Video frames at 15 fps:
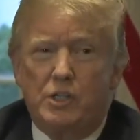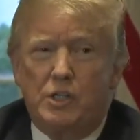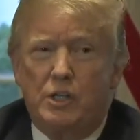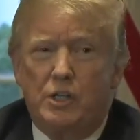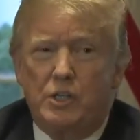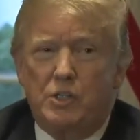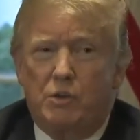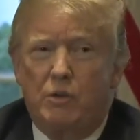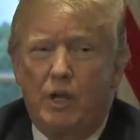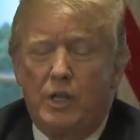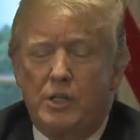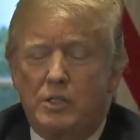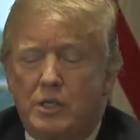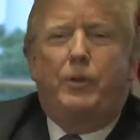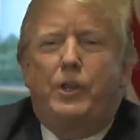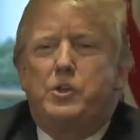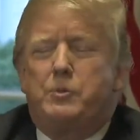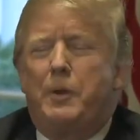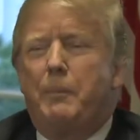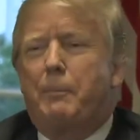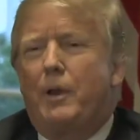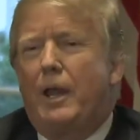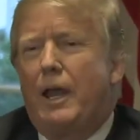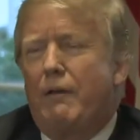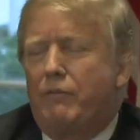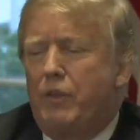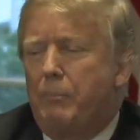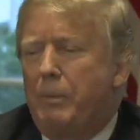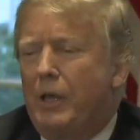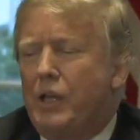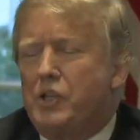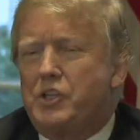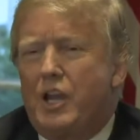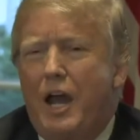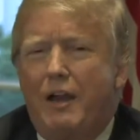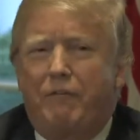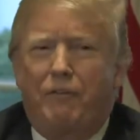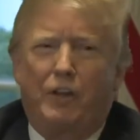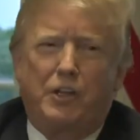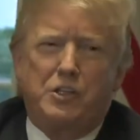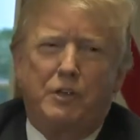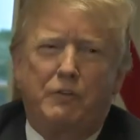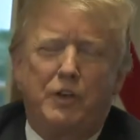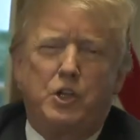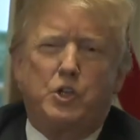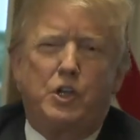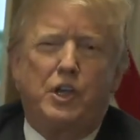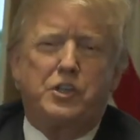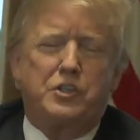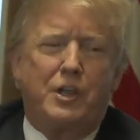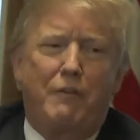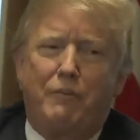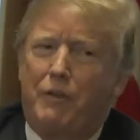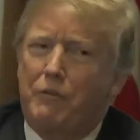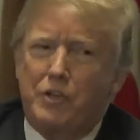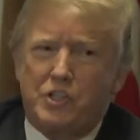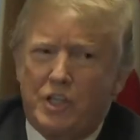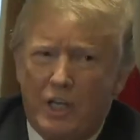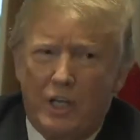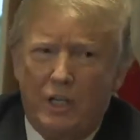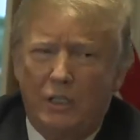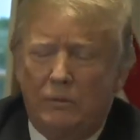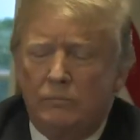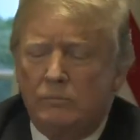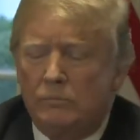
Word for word: It's a disgrace. These people have the biggest conflicts of interest I've ever seen.